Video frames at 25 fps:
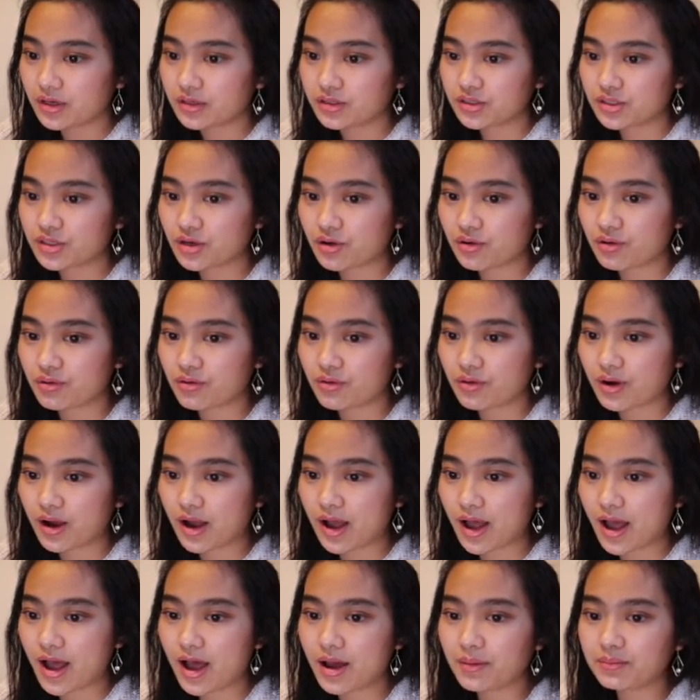So
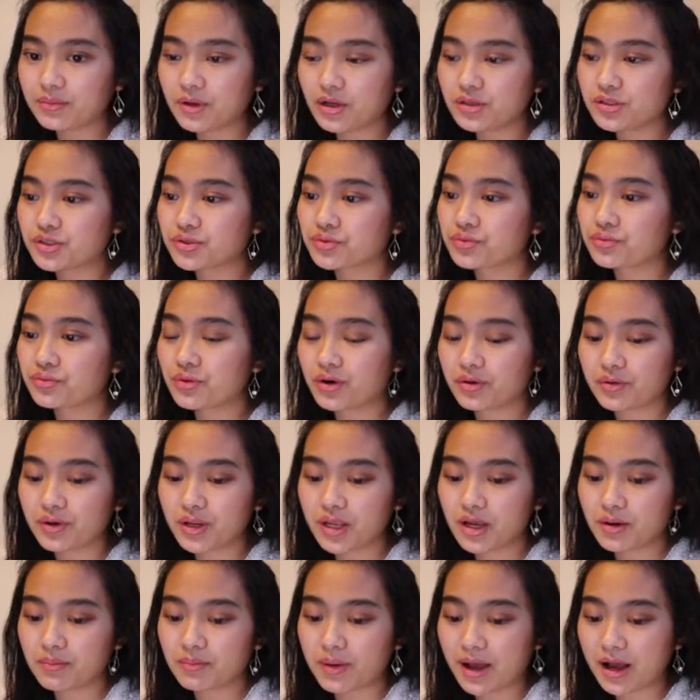I'm not
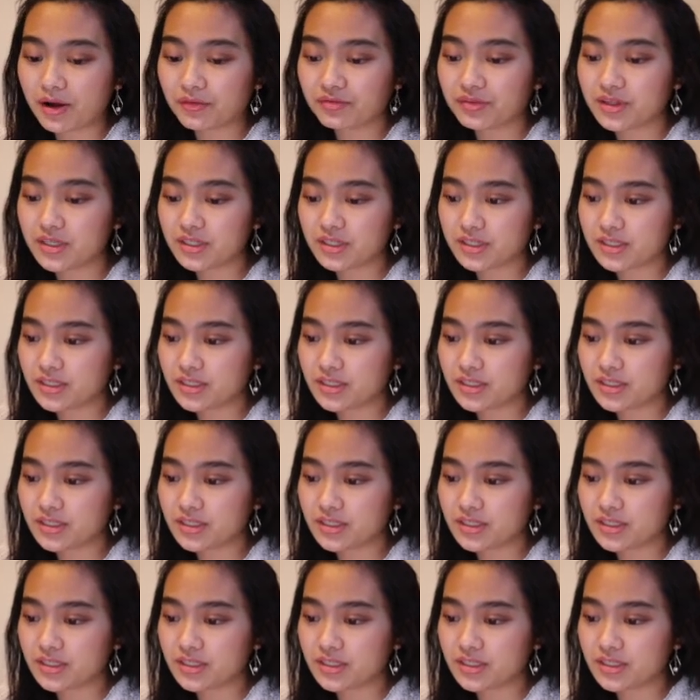worried about this